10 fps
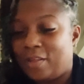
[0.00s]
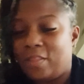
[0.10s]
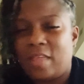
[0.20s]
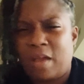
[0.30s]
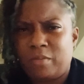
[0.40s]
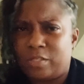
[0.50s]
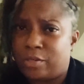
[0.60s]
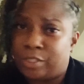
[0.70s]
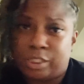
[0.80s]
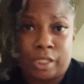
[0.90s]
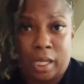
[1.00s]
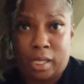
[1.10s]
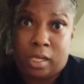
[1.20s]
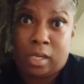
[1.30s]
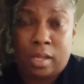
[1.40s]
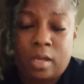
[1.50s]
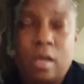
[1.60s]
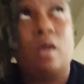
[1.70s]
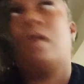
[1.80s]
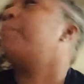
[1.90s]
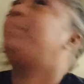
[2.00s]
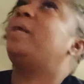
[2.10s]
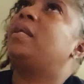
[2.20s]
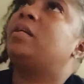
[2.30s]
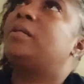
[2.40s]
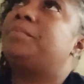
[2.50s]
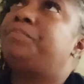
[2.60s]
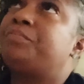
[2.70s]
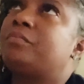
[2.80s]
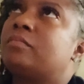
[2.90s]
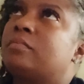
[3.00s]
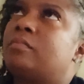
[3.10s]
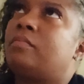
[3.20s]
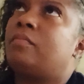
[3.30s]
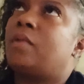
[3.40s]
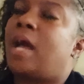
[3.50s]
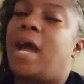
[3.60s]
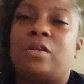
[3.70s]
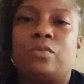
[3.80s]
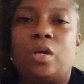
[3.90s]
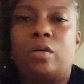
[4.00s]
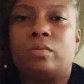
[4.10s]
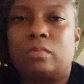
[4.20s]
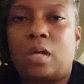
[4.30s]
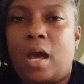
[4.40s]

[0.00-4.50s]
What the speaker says: That was all shady. But I don't know.